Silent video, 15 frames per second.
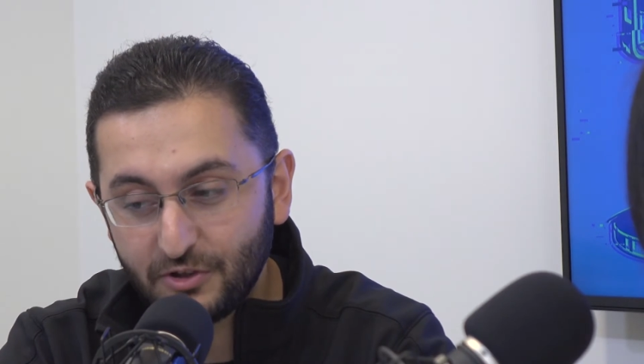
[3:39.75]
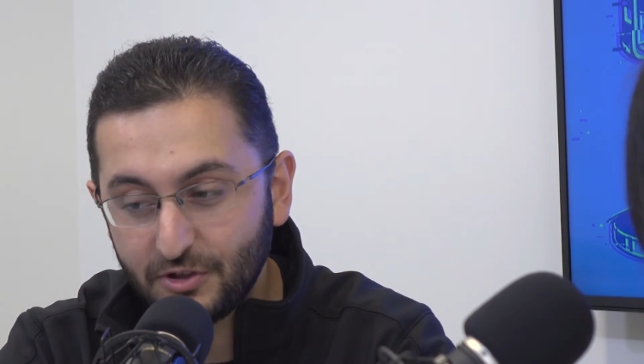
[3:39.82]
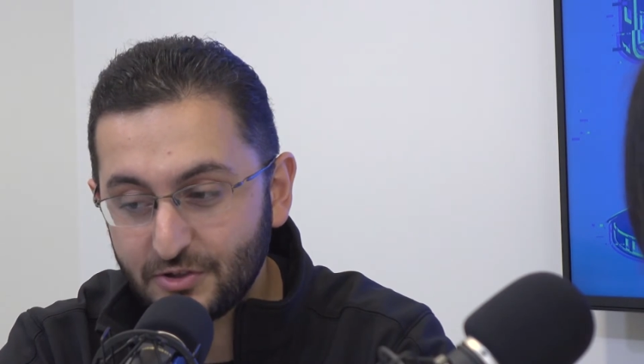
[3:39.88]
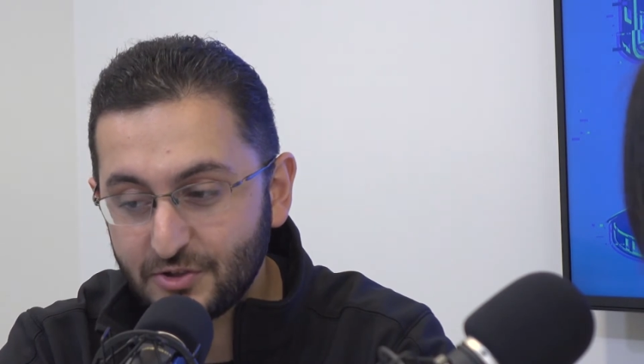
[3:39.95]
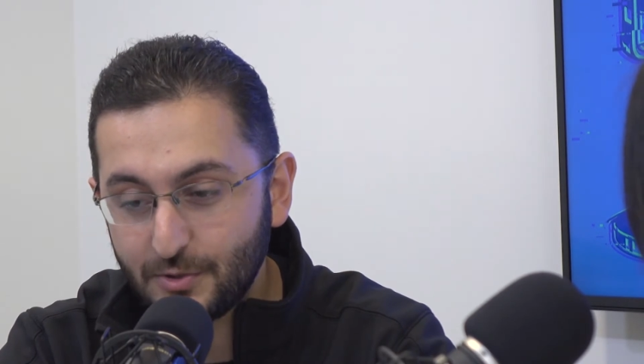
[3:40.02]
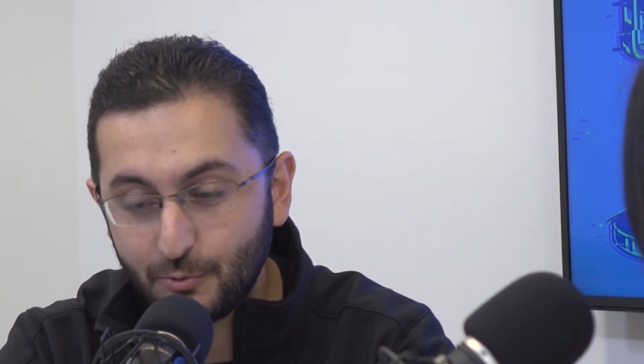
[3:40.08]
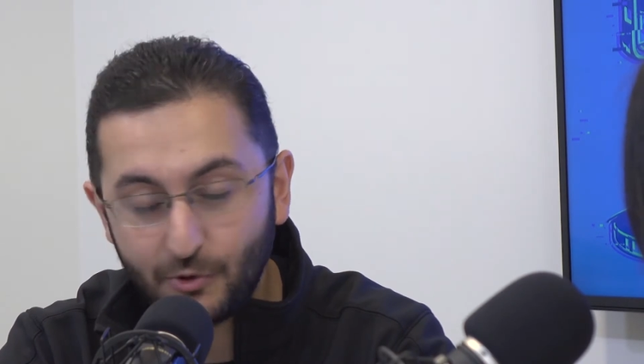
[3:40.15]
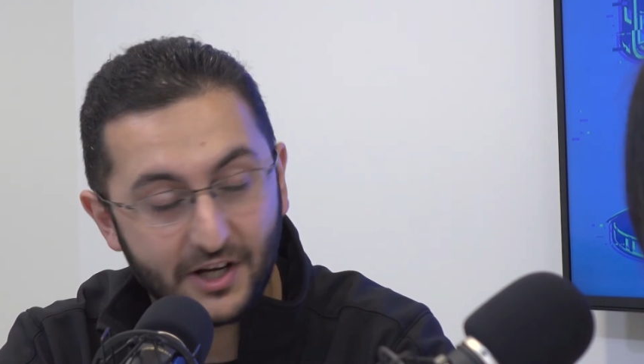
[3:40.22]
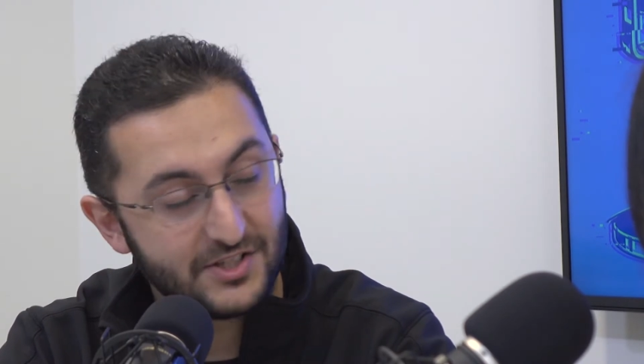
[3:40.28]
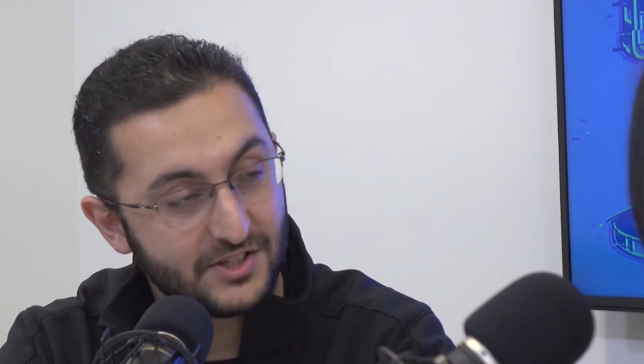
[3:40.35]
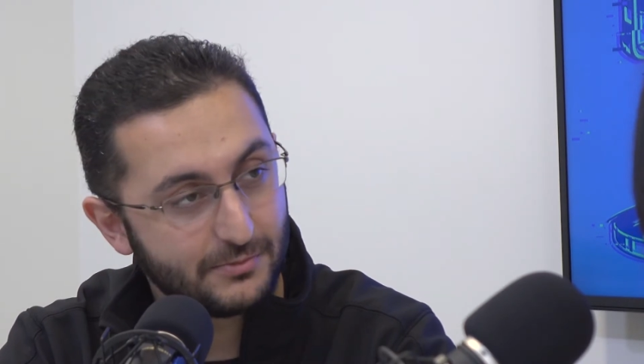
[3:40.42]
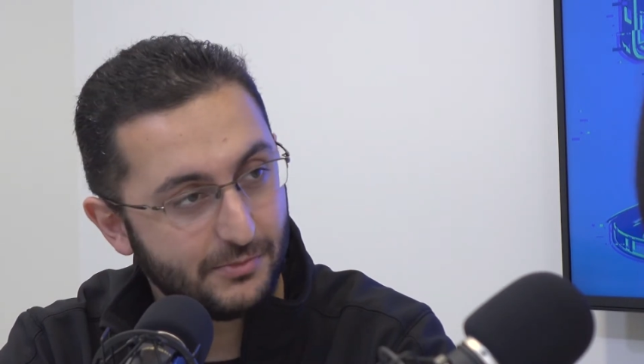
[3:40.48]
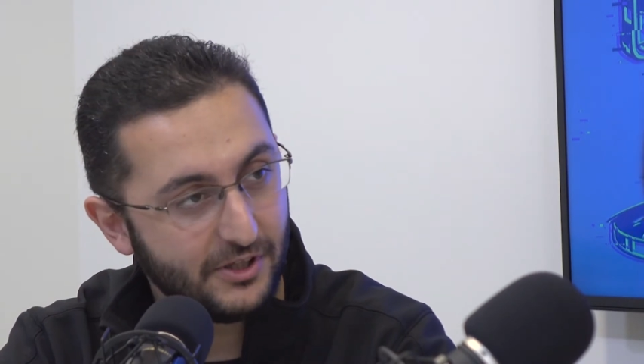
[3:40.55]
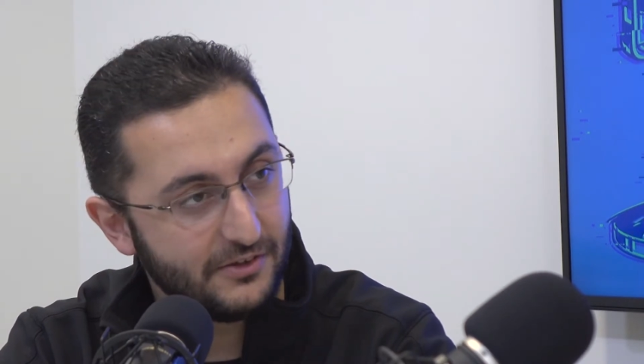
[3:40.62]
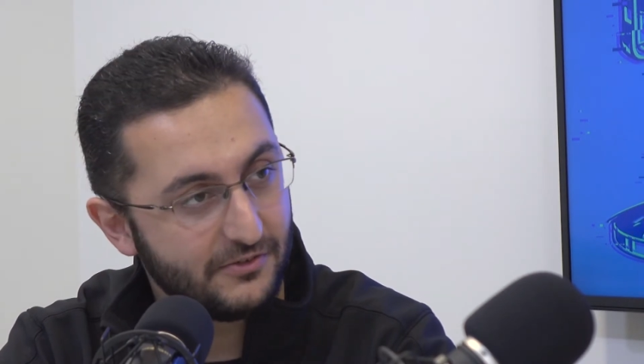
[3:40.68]
the
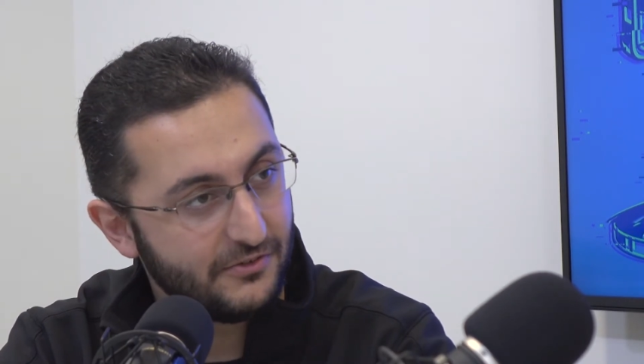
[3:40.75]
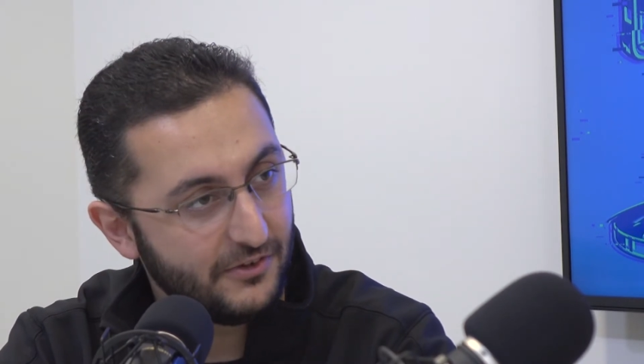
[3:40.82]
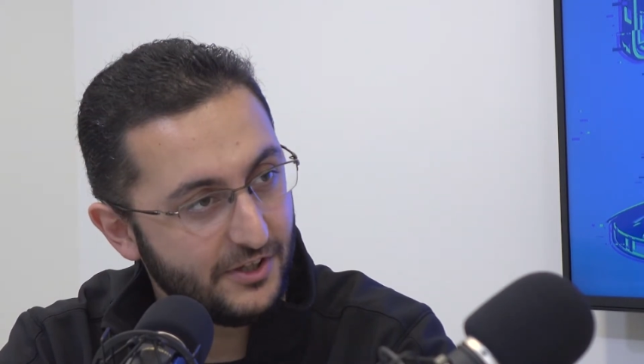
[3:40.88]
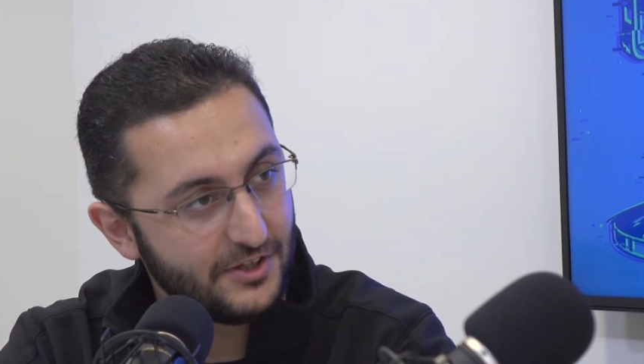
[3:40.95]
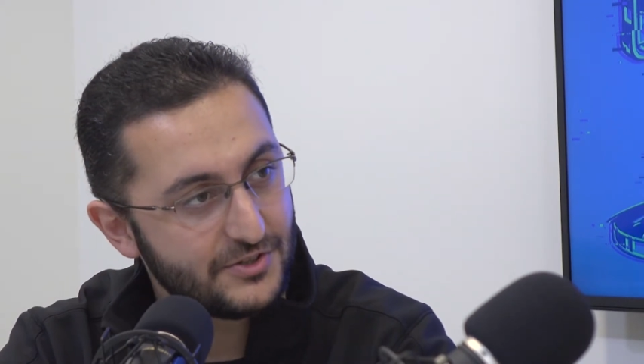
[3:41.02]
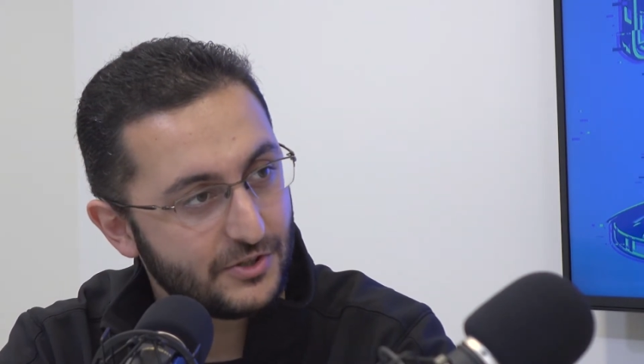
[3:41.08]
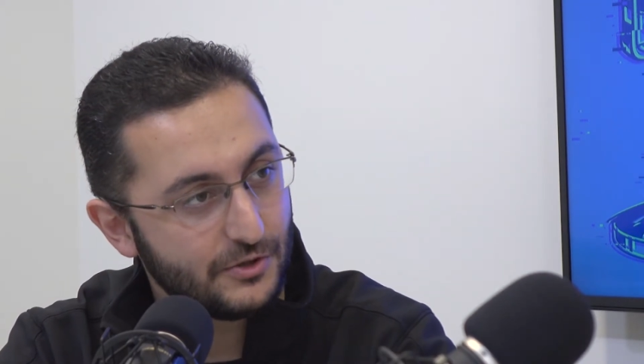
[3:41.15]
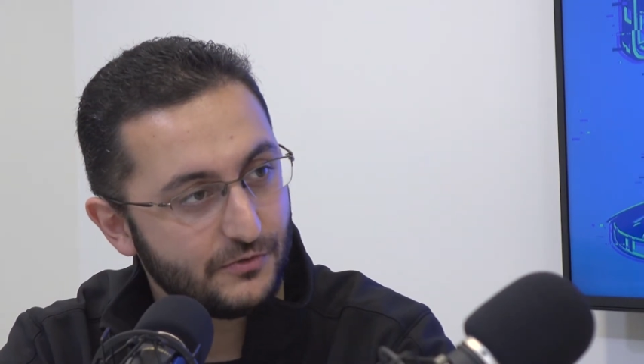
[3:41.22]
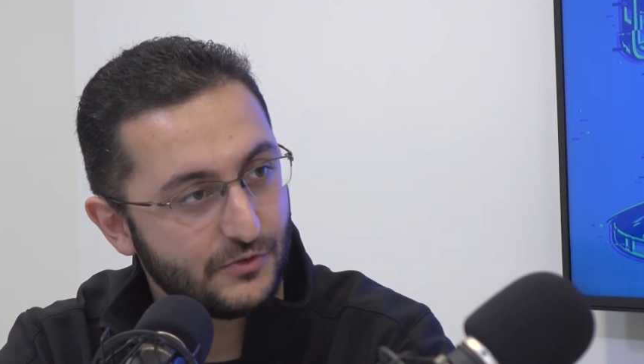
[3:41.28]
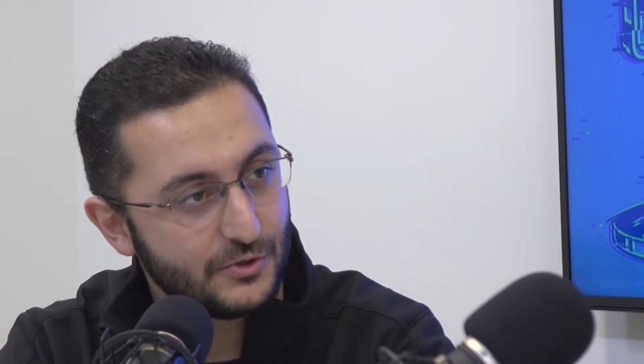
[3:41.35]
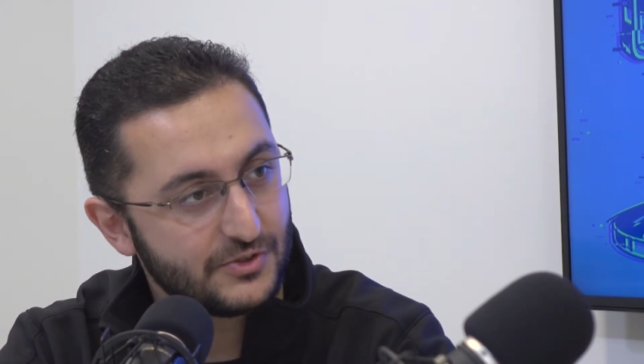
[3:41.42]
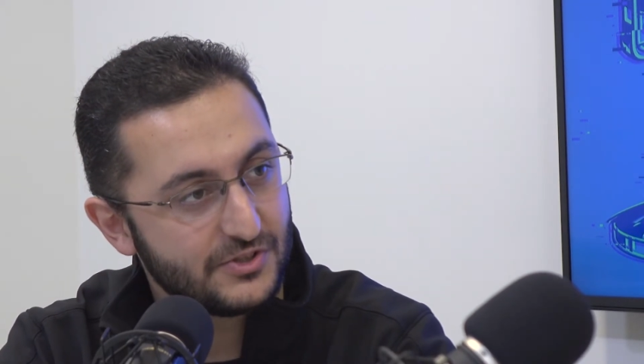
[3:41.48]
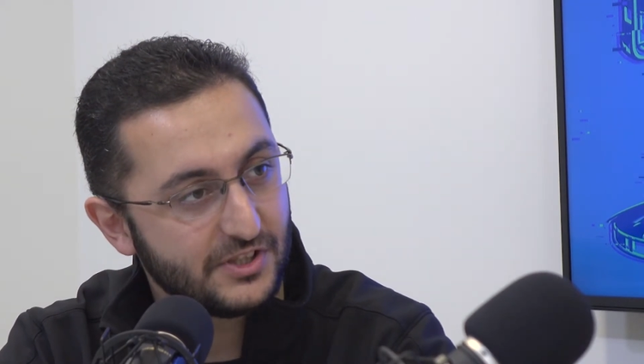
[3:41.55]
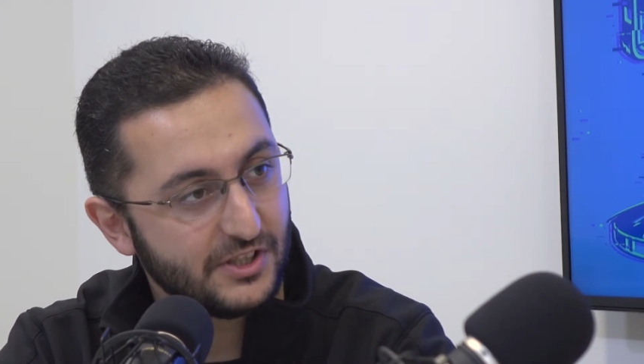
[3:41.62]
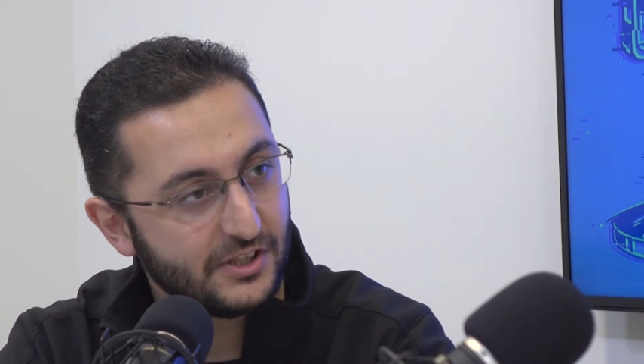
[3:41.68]
surprising benefits of
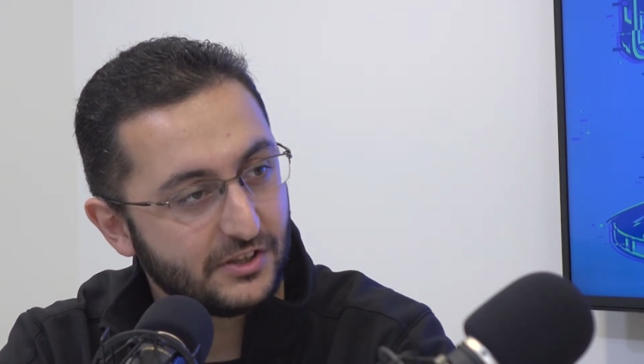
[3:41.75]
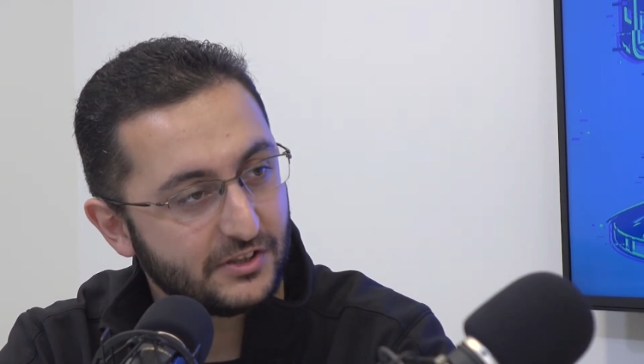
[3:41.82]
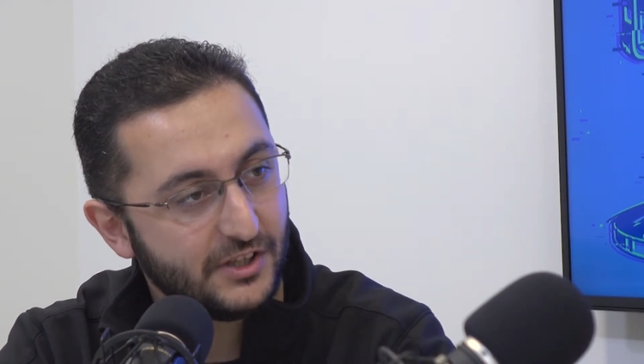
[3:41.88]
using